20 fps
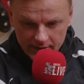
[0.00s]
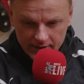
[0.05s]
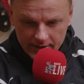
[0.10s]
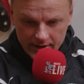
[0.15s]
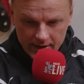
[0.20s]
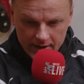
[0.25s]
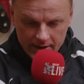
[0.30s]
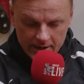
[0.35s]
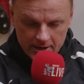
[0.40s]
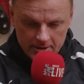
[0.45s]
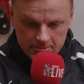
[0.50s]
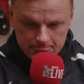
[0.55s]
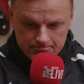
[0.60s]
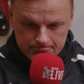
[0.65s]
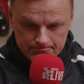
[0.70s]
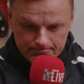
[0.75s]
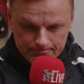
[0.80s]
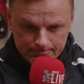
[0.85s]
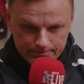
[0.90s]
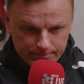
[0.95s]

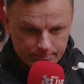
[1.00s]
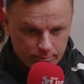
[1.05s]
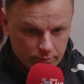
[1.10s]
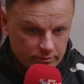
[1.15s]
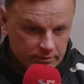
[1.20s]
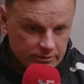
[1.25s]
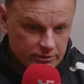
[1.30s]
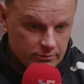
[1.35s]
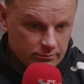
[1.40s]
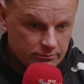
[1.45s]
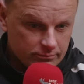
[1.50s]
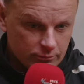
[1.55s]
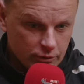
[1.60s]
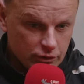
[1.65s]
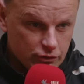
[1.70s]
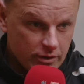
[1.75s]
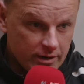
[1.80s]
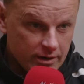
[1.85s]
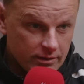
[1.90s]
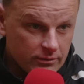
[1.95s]
But listen,
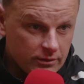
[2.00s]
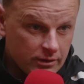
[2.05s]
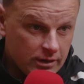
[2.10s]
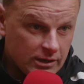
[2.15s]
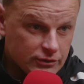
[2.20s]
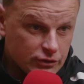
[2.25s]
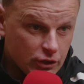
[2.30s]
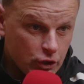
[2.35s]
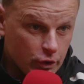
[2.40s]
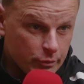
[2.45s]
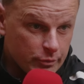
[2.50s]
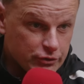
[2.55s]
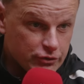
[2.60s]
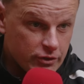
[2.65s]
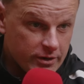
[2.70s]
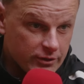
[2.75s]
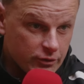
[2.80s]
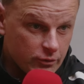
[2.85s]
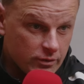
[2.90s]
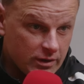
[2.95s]
as a club, we're
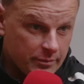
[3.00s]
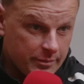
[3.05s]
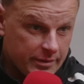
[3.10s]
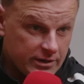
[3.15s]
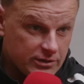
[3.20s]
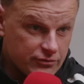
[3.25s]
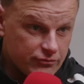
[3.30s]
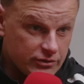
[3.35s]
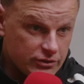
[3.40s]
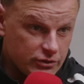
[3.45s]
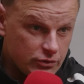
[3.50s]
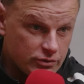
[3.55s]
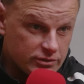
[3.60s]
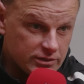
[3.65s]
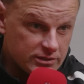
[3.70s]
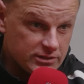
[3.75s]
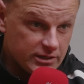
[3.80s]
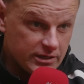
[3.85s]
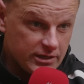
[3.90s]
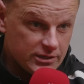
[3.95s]
trying to do our best, reduce
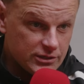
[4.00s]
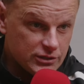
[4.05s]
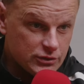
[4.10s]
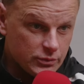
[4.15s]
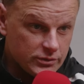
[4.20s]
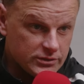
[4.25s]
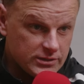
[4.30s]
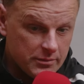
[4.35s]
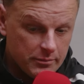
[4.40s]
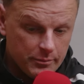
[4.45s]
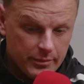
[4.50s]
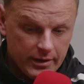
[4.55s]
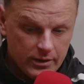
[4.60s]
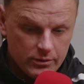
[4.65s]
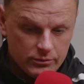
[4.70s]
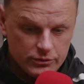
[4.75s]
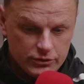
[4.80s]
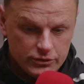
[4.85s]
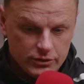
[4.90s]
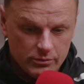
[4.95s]
the tickets to
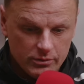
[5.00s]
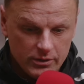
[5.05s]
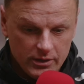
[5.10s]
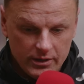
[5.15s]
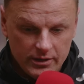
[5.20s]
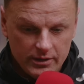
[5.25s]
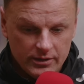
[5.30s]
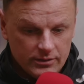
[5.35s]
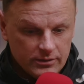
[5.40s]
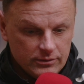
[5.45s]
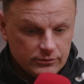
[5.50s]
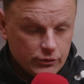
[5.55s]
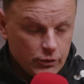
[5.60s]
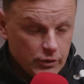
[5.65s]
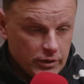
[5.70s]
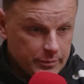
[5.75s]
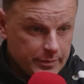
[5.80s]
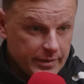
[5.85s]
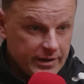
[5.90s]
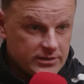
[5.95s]
£10. So do
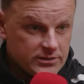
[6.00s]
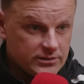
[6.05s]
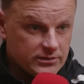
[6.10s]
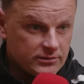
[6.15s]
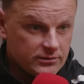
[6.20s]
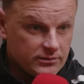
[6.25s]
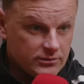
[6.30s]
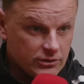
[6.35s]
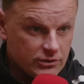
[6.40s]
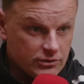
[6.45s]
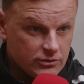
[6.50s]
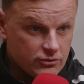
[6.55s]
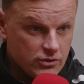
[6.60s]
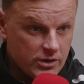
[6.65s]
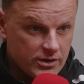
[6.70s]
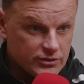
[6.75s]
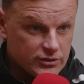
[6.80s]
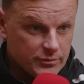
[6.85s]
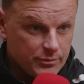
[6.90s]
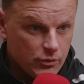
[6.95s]
your best to
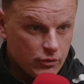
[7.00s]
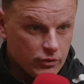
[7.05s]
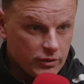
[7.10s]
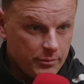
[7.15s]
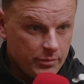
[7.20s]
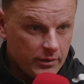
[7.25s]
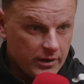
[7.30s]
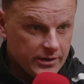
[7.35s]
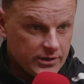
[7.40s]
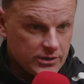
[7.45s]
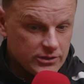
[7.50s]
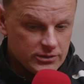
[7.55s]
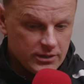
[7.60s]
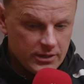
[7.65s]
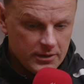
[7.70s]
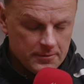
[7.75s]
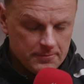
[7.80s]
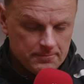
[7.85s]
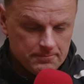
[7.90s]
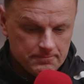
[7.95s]
try and support the players.
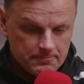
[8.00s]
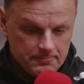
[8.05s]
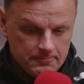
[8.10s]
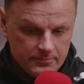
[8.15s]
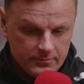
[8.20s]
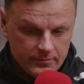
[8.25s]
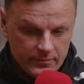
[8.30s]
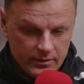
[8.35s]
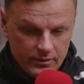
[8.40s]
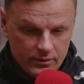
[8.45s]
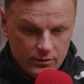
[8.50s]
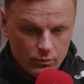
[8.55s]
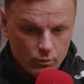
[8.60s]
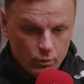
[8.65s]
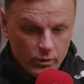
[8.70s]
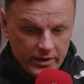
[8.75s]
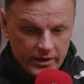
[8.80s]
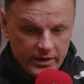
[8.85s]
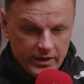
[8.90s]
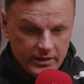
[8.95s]

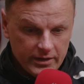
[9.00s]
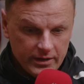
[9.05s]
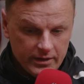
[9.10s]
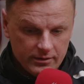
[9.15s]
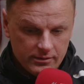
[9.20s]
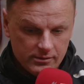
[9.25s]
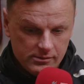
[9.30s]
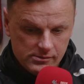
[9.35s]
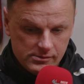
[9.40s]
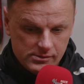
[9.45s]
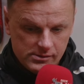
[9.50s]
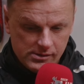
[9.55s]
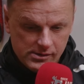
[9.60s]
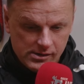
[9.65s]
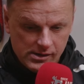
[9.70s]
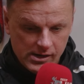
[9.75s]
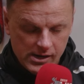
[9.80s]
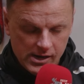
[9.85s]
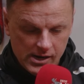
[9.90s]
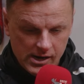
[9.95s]
We need it.
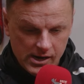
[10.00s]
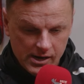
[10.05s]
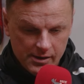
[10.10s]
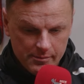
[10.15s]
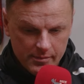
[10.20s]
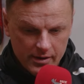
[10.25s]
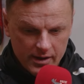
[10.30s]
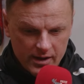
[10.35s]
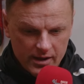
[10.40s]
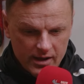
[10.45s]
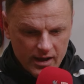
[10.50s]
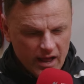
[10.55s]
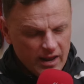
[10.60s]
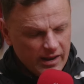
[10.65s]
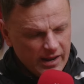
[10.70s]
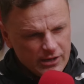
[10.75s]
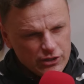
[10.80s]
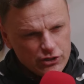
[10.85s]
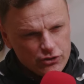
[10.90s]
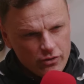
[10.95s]
And
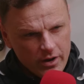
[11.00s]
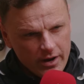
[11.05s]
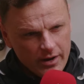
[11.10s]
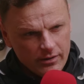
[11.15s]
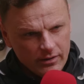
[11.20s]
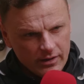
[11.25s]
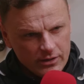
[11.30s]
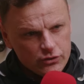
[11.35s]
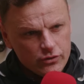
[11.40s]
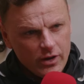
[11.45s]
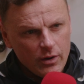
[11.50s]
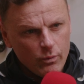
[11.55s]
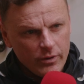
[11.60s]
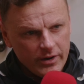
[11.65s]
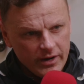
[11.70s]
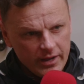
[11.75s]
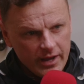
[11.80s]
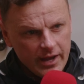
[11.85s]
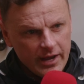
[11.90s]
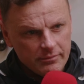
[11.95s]
let's try and win
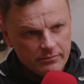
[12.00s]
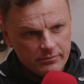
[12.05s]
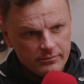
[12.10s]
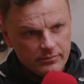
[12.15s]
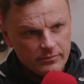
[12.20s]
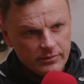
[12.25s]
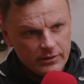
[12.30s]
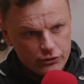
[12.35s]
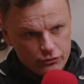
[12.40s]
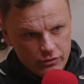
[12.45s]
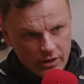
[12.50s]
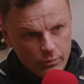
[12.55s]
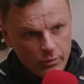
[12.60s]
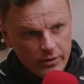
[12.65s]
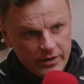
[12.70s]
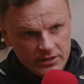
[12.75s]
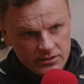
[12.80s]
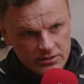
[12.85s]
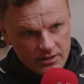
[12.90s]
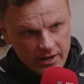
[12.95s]
the game. Let's try and
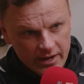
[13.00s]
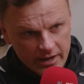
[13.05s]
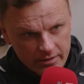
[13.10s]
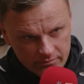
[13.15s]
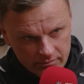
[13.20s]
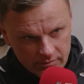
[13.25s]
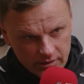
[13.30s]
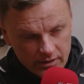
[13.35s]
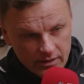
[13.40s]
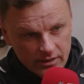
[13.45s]
win this game.